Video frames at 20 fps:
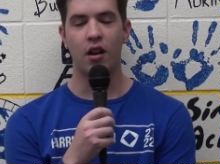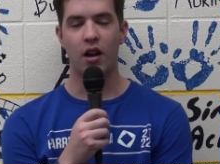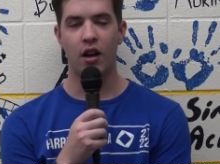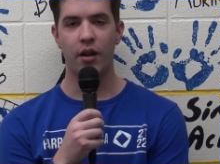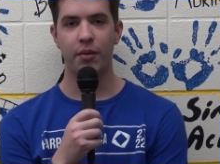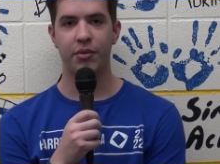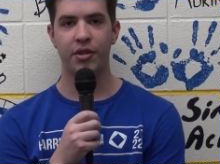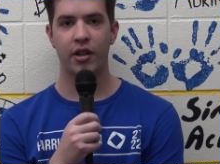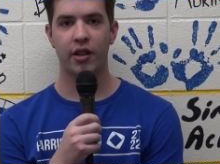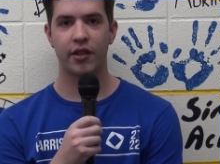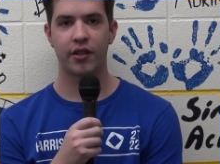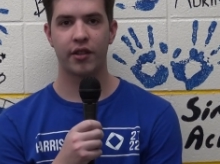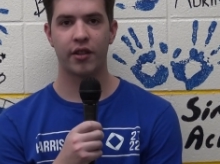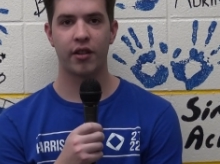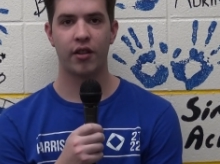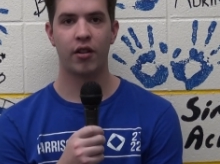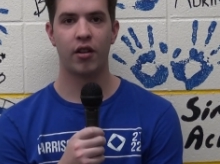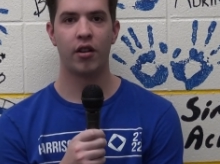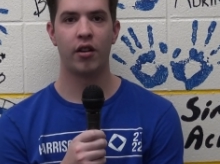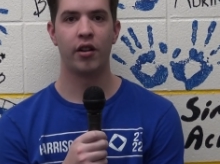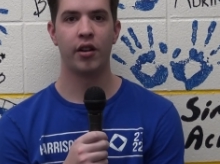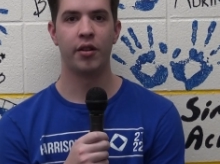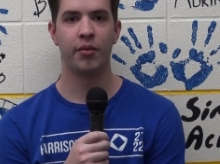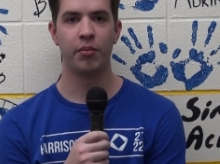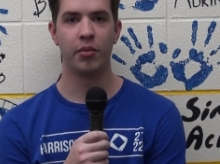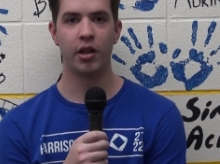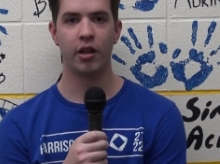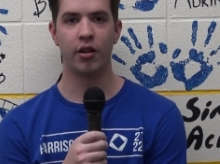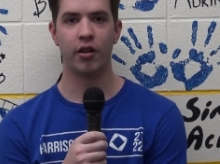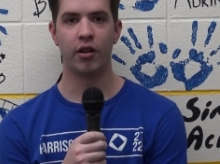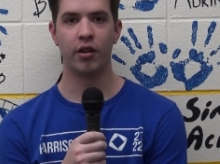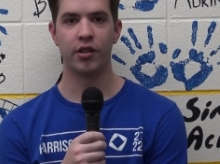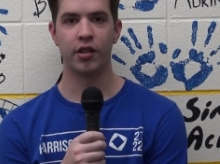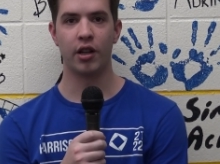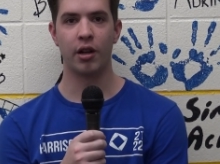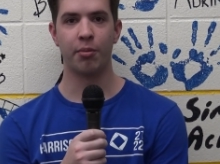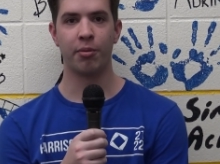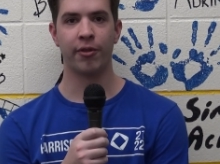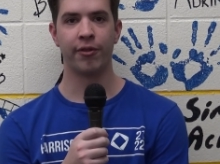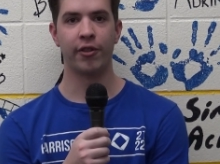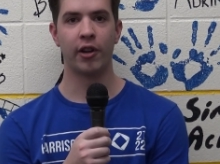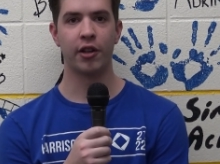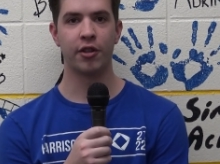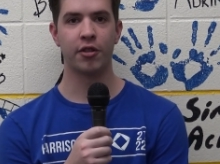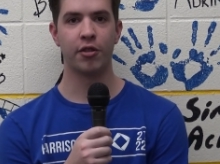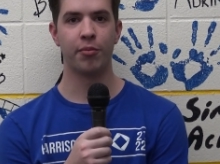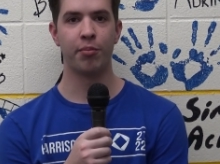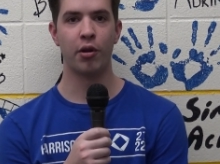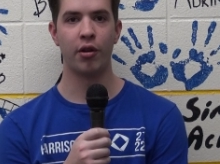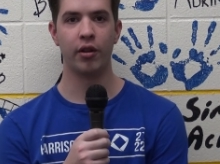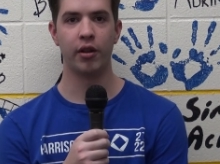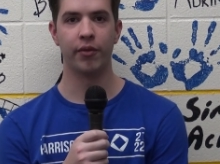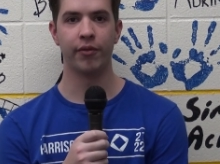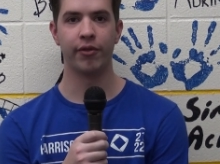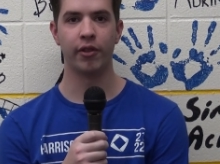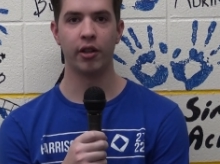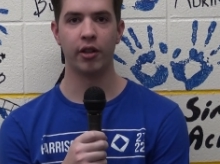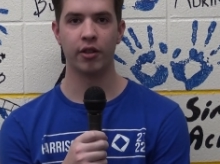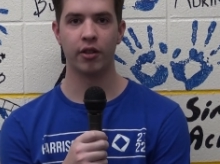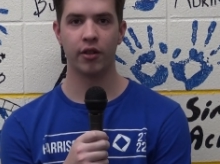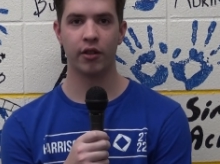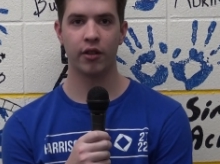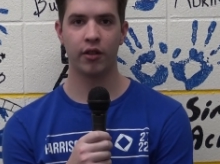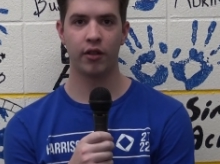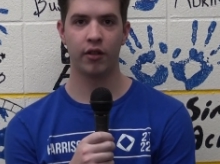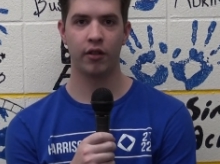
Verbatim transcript: I'm Jackson Knar, and me and RJ are professional podium finishers.